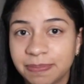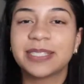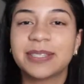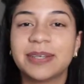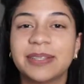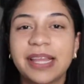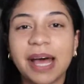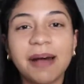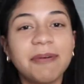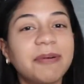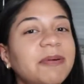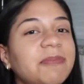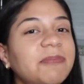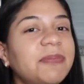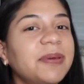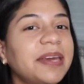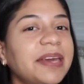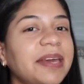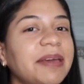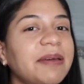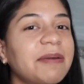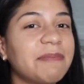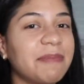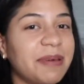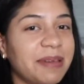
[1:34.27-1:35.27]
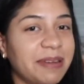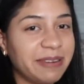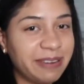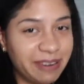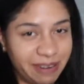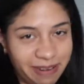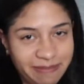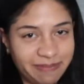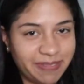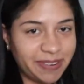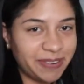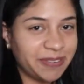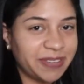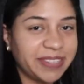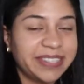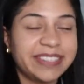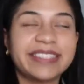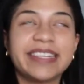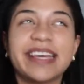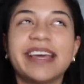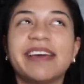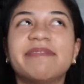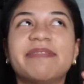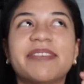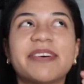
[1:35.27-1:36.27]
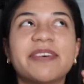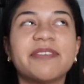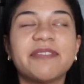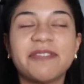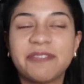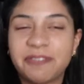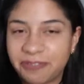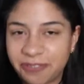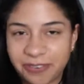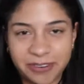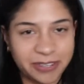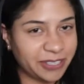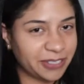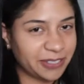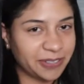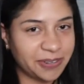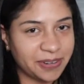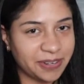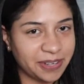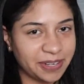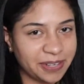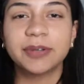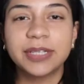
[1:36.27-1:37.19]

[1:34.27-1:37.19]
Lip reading: So that will be my number one tip for sure.